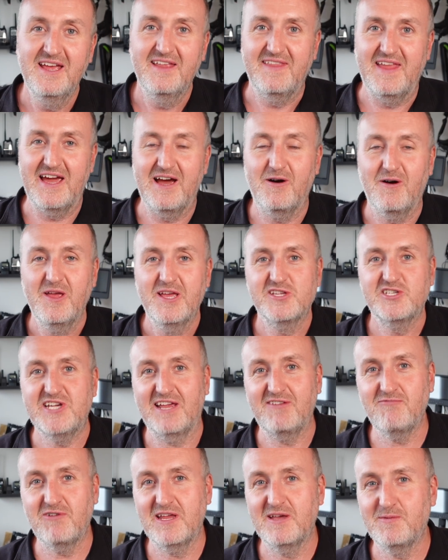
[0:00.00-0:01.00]
Now,
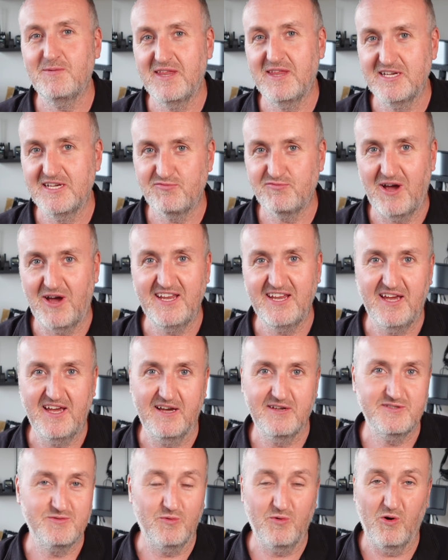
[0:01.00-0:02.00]
generally with these
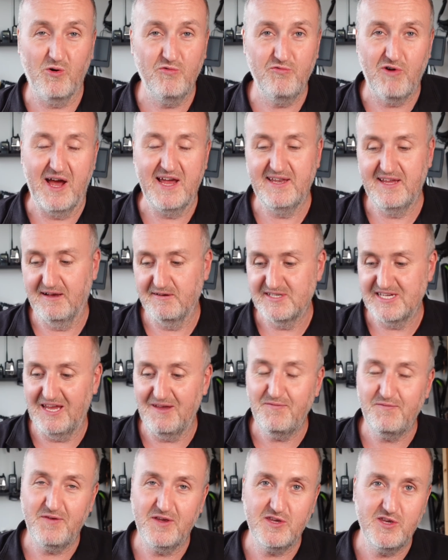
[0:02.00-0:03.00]
radios, or all radios,
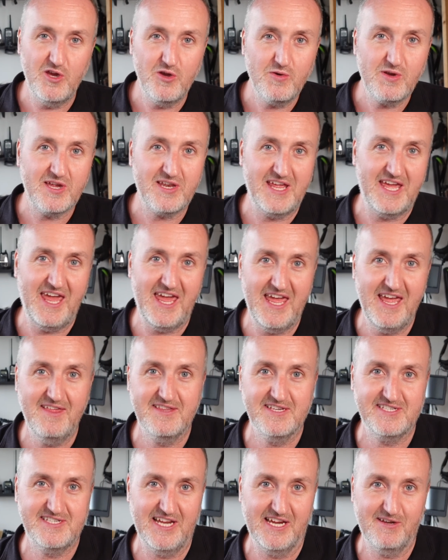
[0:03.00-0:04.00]
if you can hear
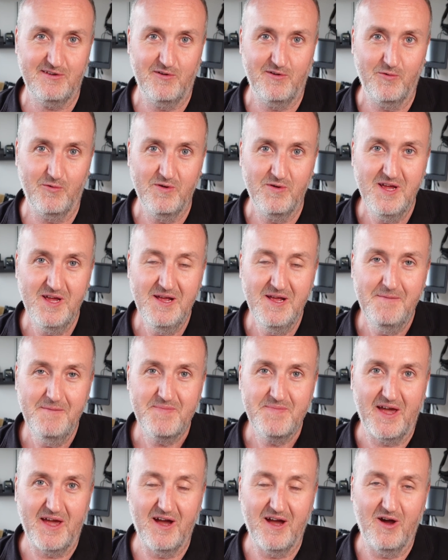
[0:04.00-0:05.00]
the signal
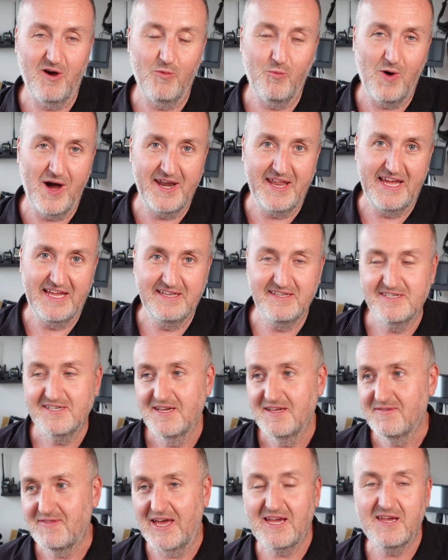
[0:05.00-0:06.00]
at one end,
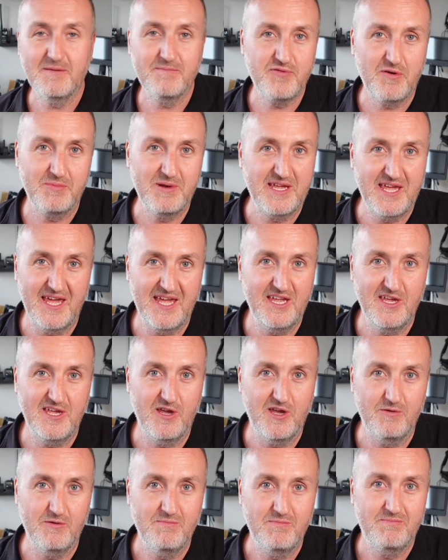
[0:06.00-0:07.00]
they can probably hear
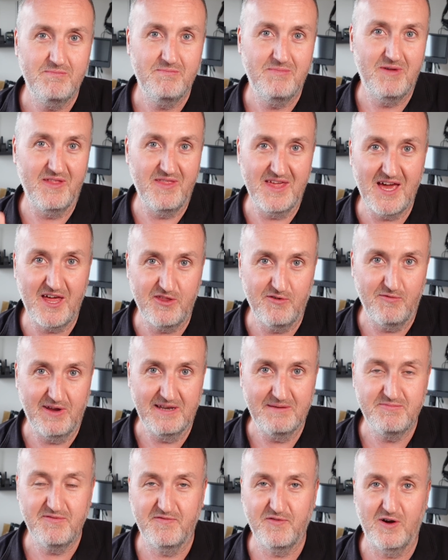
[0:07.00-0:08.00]
you at the other
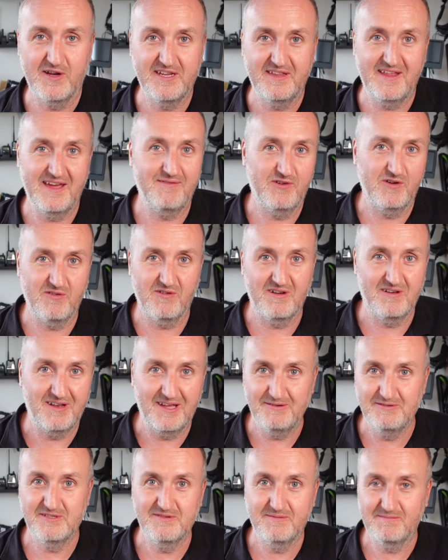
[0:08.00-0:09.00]
end, providing they haven't got
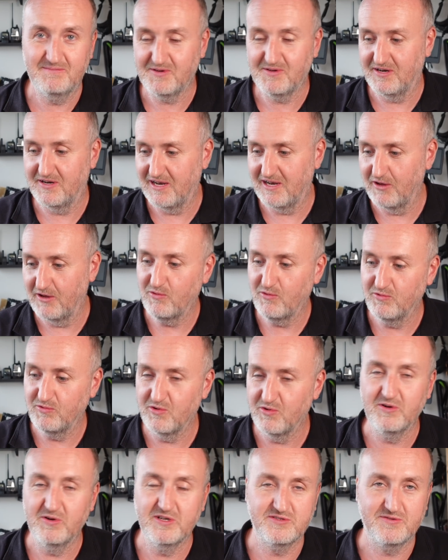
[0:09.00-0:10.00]
loads of kind of local
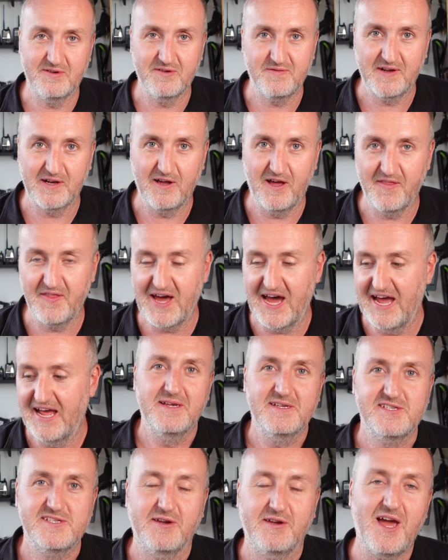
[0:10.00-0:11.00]
noise or anything like that.
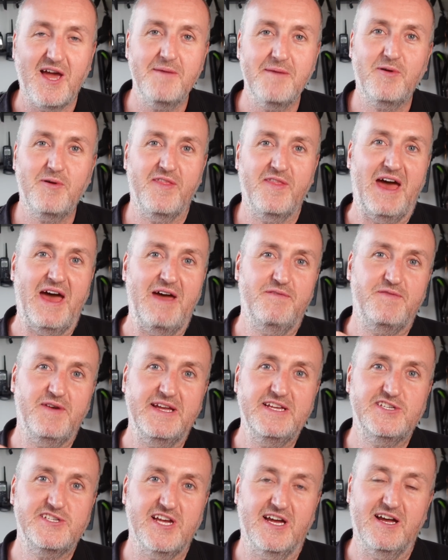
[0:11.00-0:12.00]
So going by that
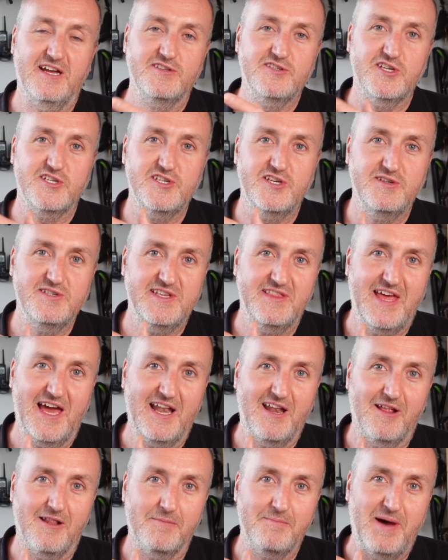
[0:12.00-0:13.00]
feature and just using that
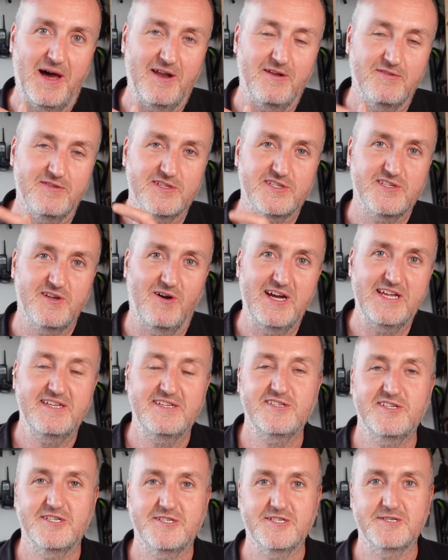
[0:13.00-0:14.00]
little button on the
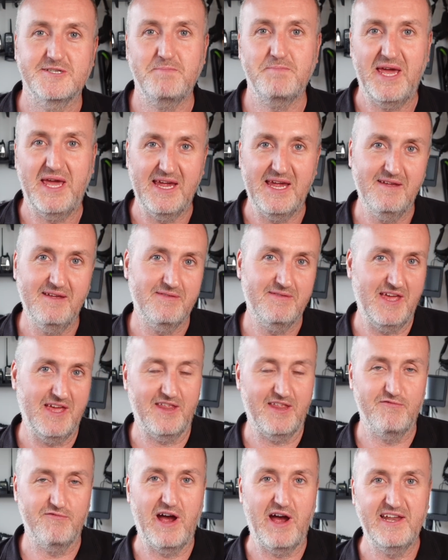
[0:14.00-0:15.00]
side to just ping the
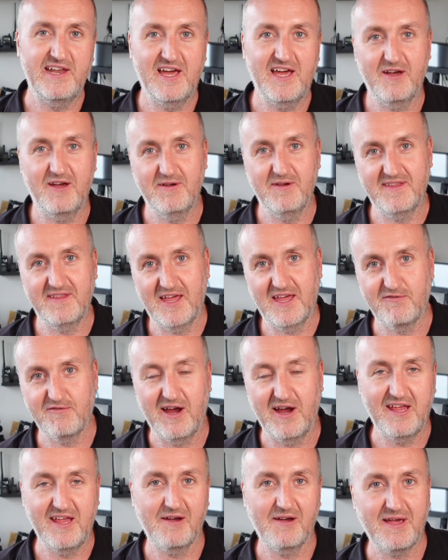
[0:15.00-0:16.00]
other radio, and the other
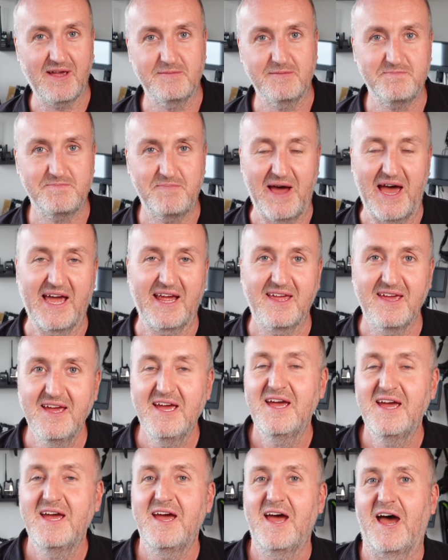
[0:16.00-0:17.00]
radio comes back,
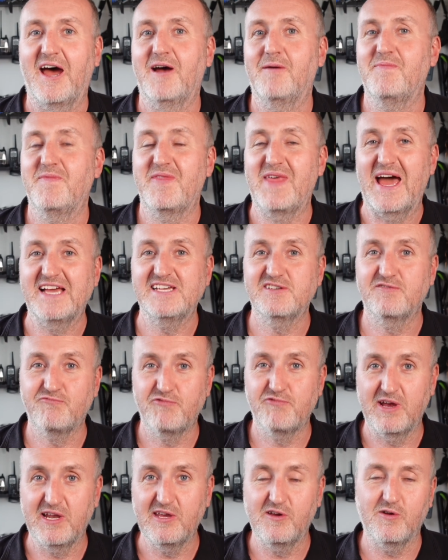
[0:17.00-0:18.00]
that is a
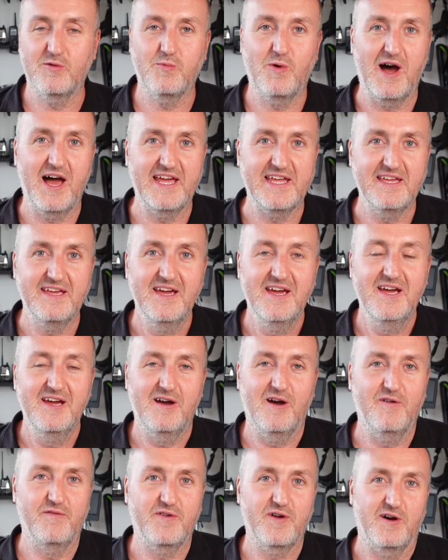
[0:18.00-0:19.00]
really good way
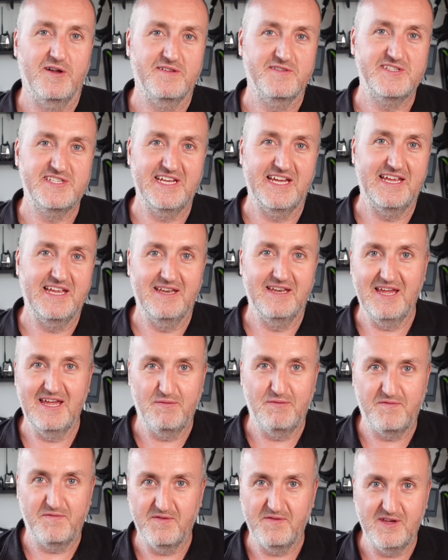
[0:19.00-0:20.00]
of kind of seeing
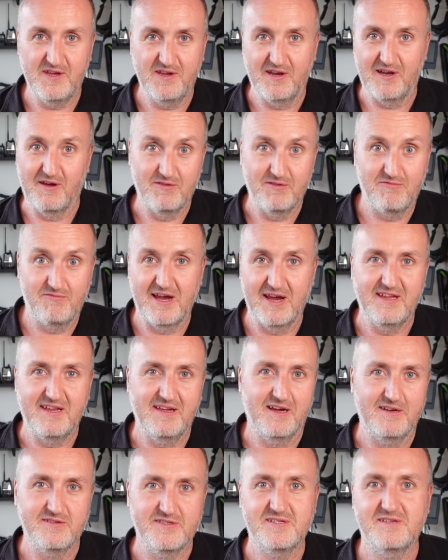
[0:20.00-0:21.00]
if, you know, the
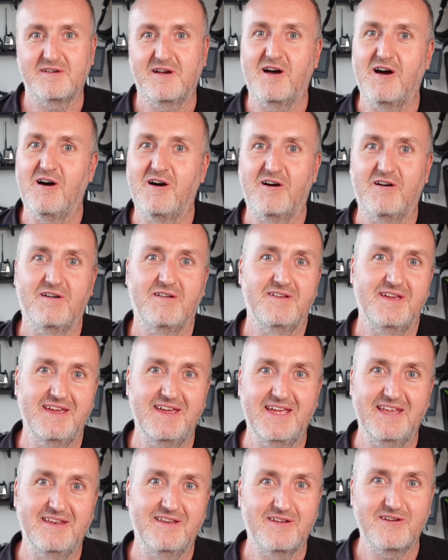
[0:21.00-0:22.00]
radios are
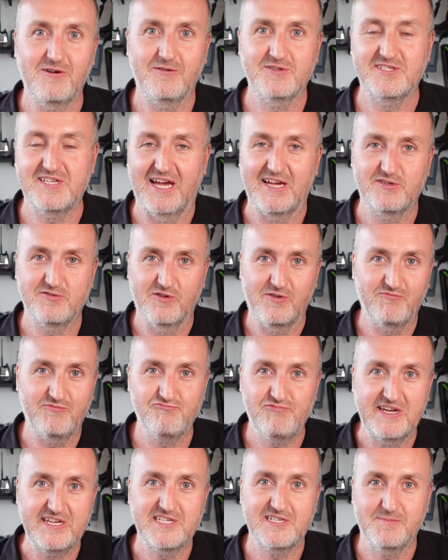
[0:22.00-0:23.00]
in contact or
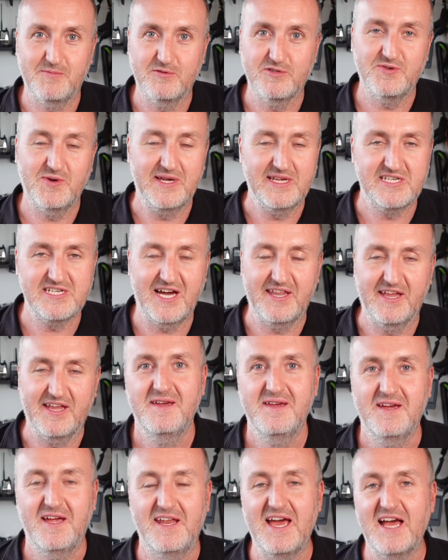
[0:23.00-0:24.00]
reachable to each other.
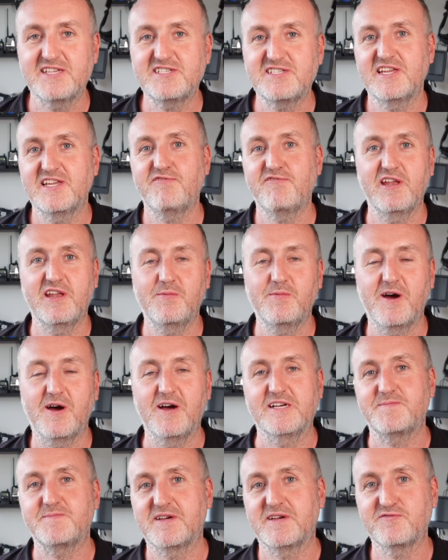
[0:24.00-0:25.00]
And it actually really
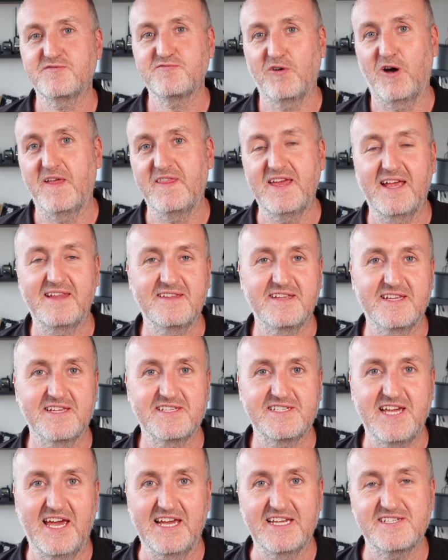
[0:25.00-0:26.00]
works, because right at the end of the
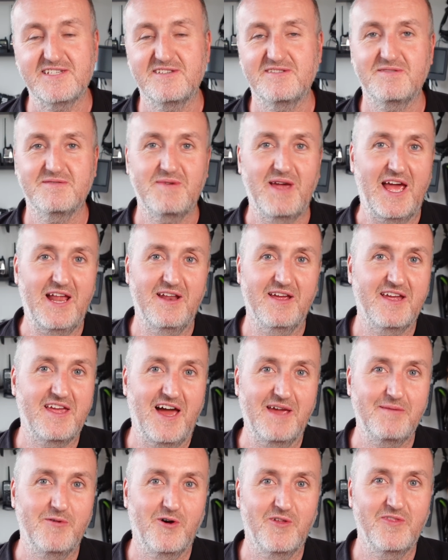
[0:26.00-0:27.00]
test, Helen
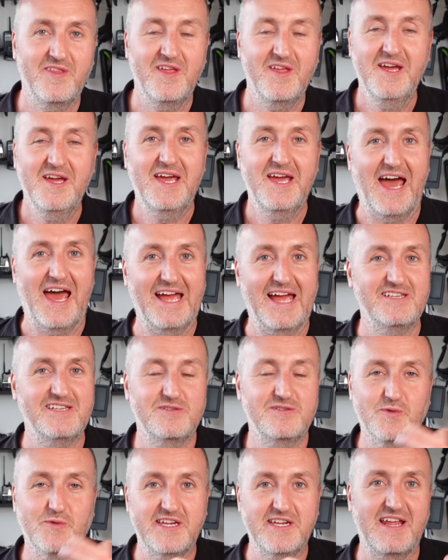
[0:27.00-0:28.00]
came on
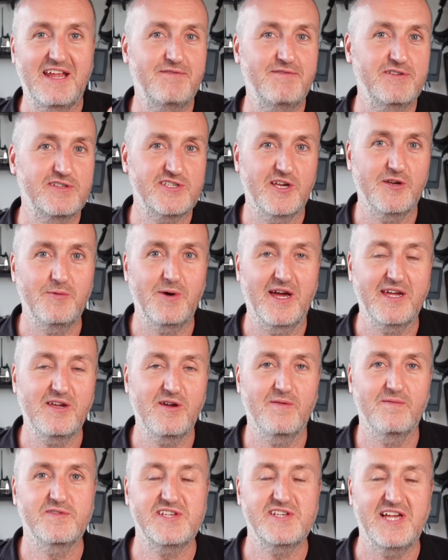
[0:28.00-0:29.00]
and we could have a two-way
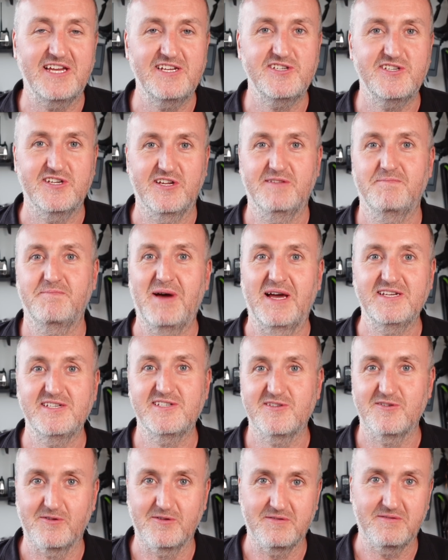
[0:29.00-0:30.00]
conversation
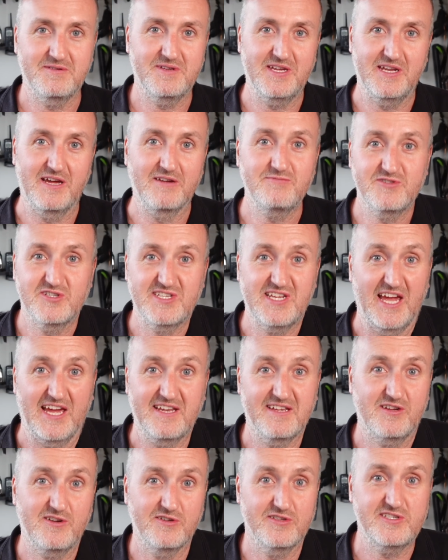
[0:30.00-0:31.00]
based on, you know, just
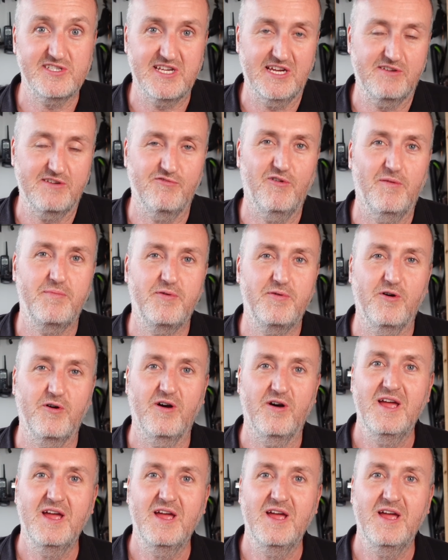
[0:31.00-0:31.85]
getting a good signal report